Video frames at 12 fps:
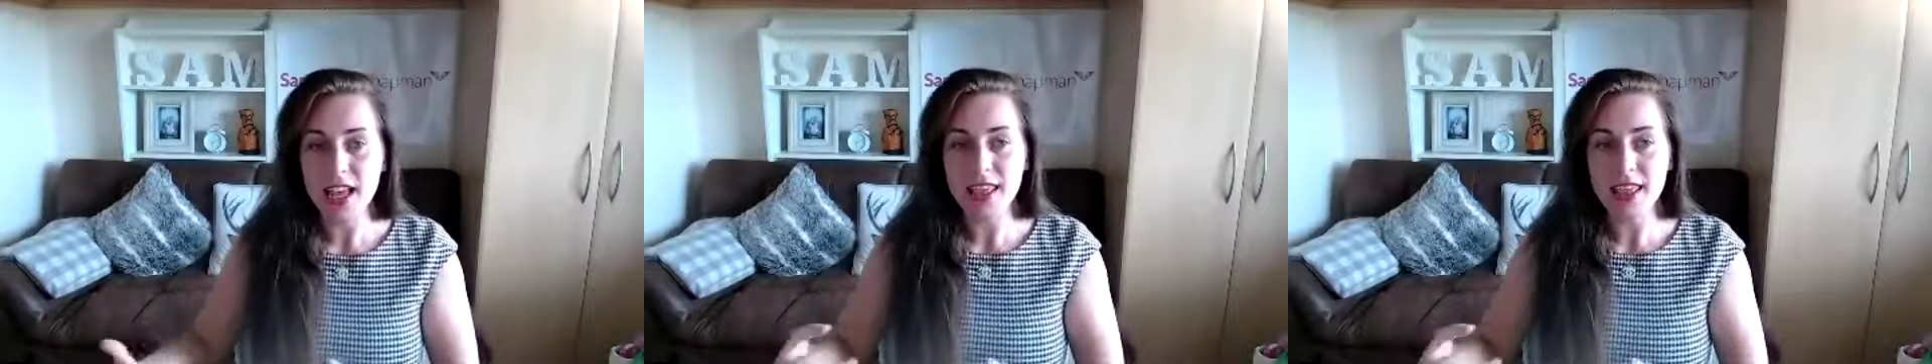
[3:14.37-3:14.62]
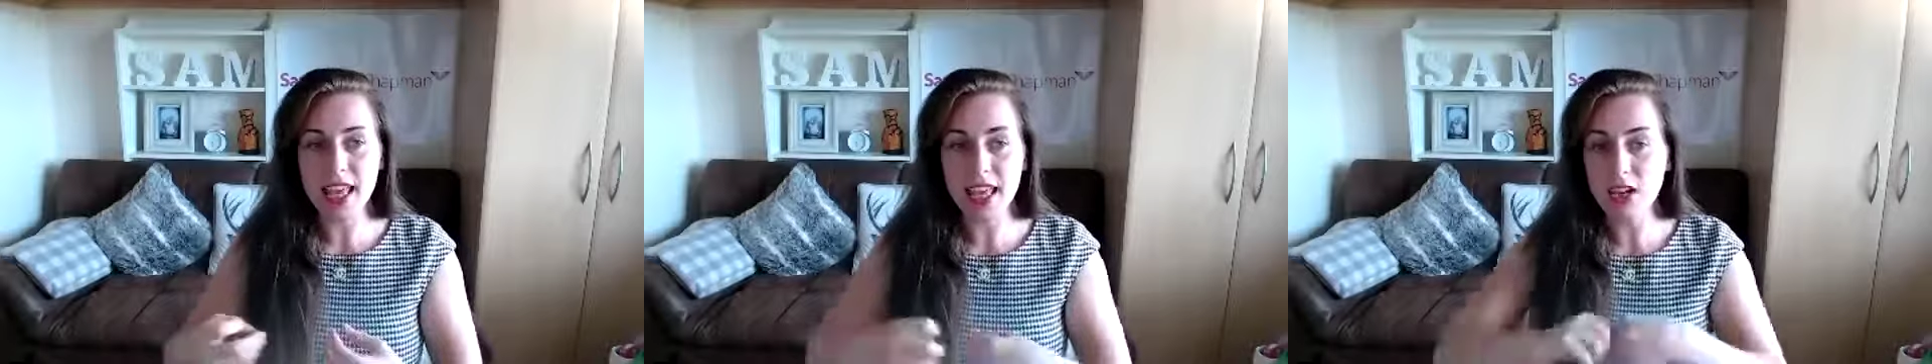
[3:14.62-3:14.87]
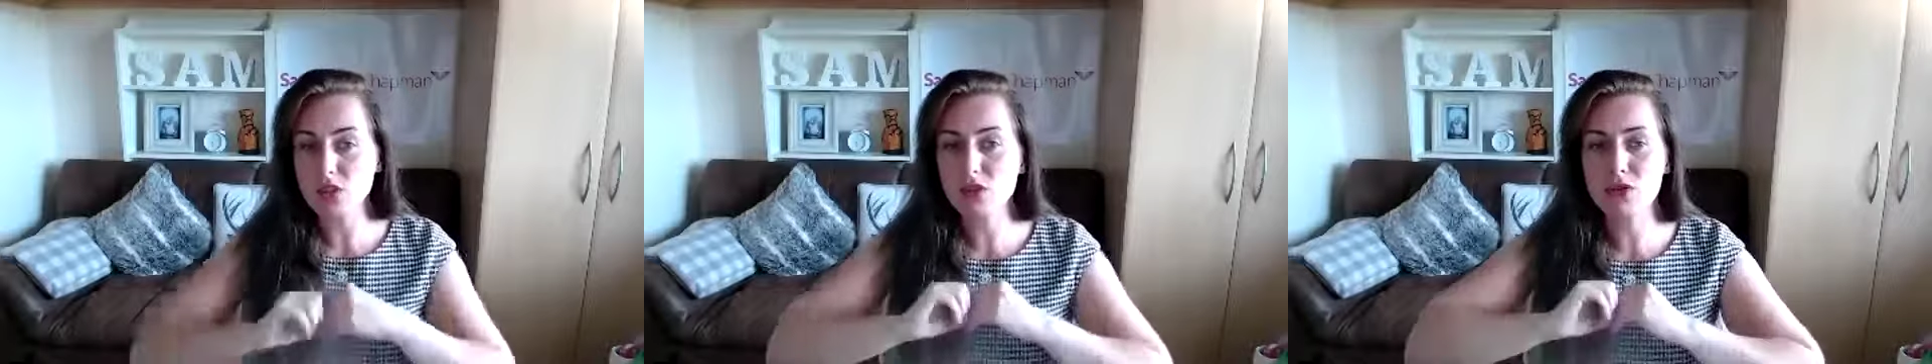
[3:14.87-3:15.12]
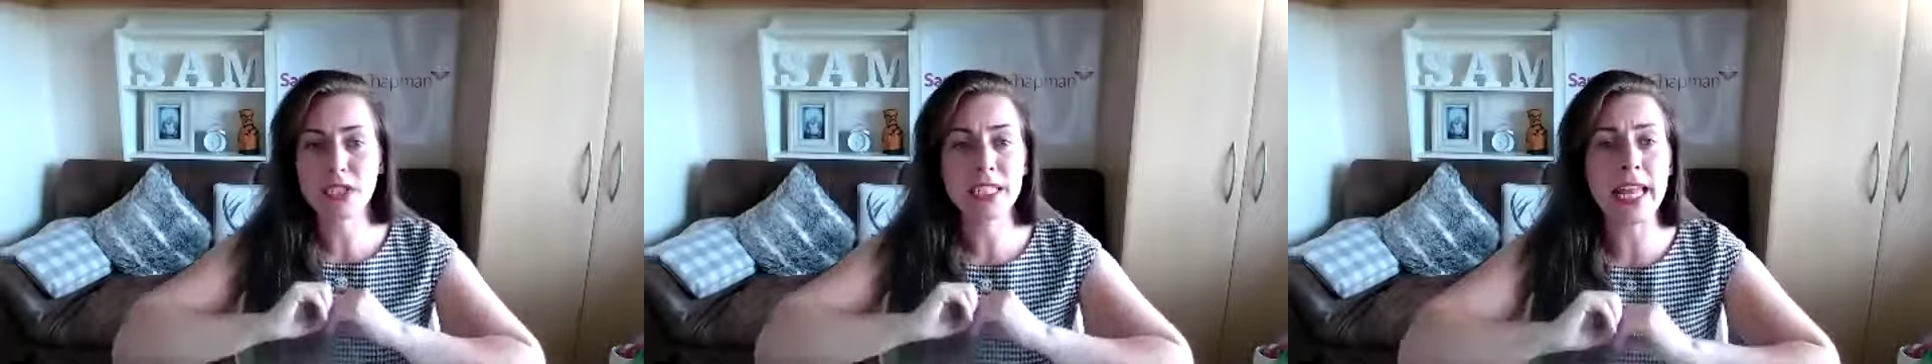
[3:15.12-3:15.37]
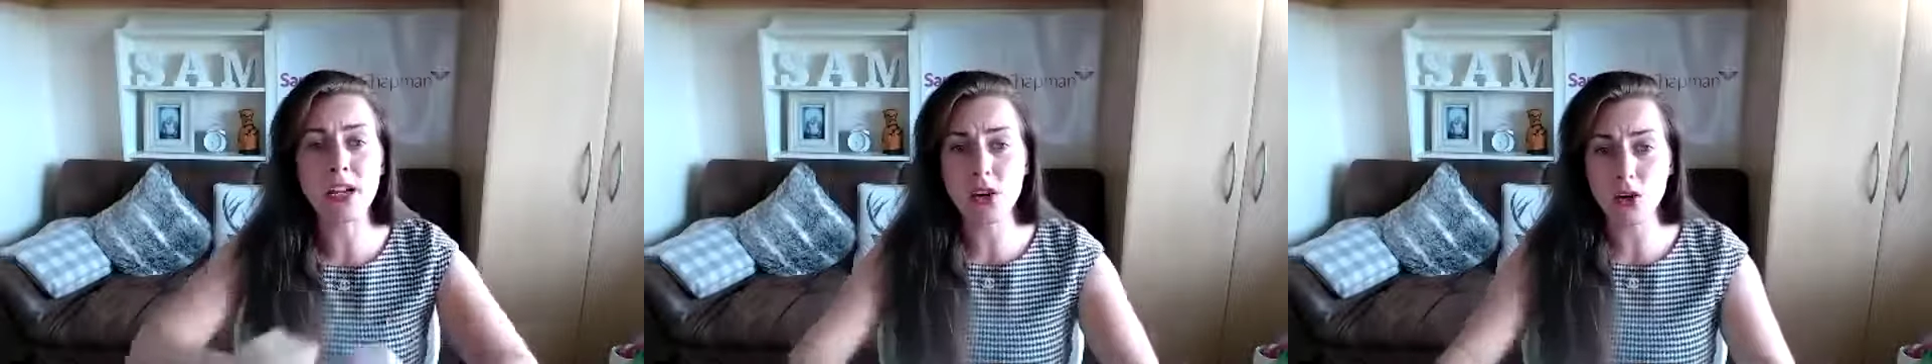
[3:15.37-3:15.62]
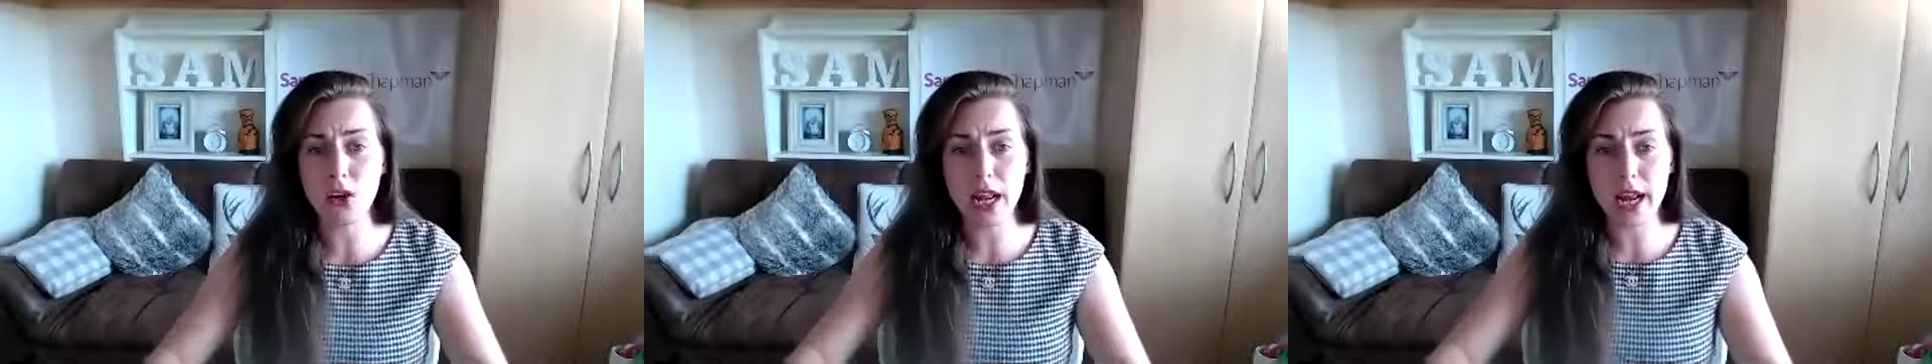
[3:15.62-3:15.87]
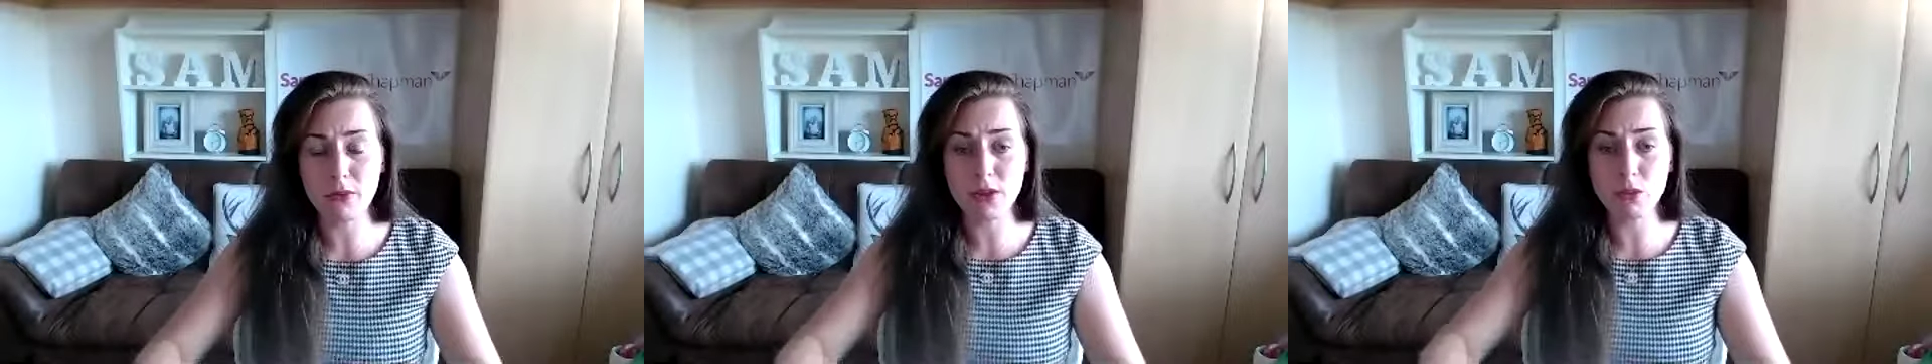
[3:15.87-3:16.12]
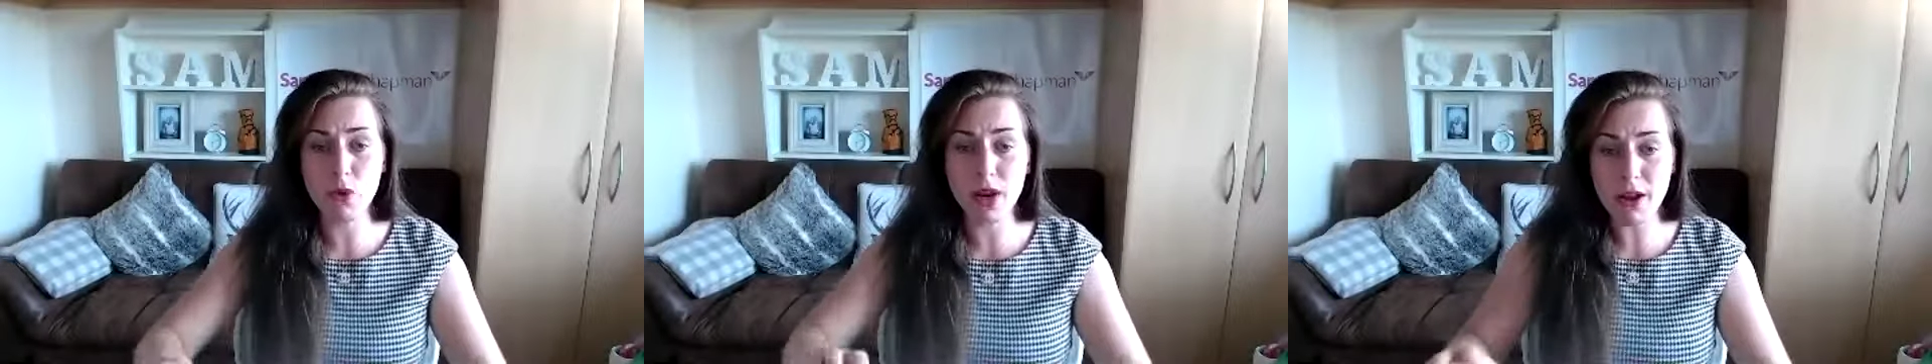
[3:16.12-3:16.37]
Then I just let it all out in
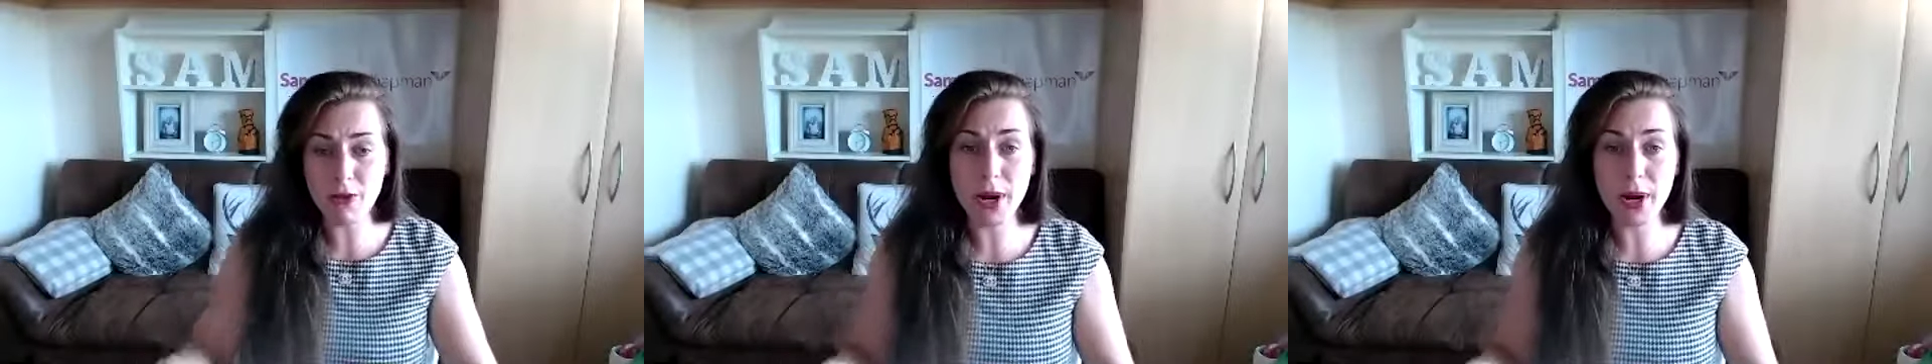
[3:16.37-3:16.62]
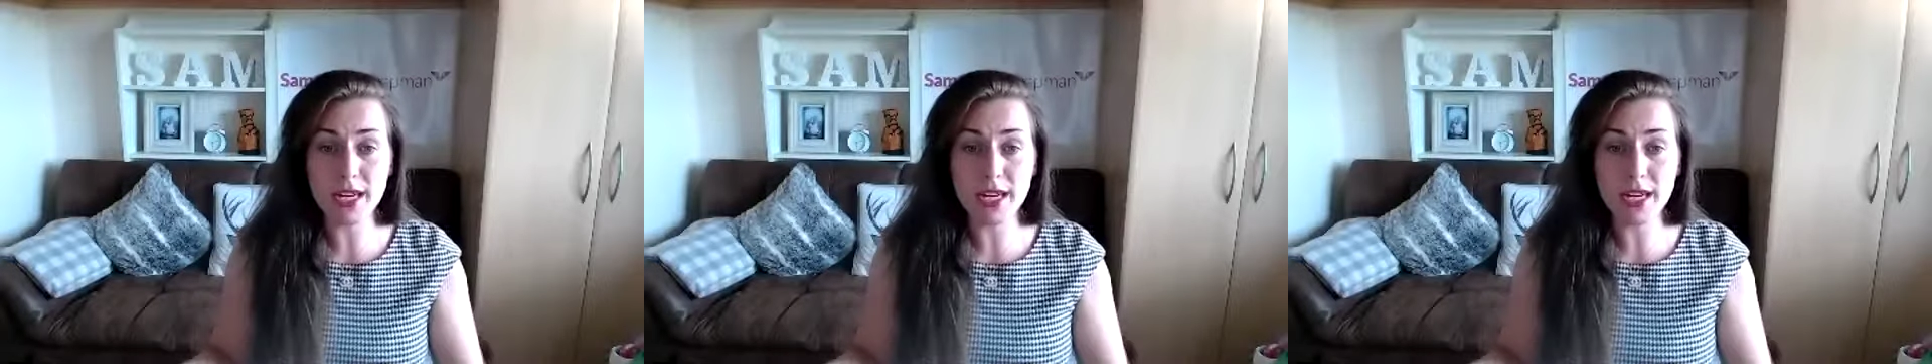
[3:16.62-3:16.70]
whatever way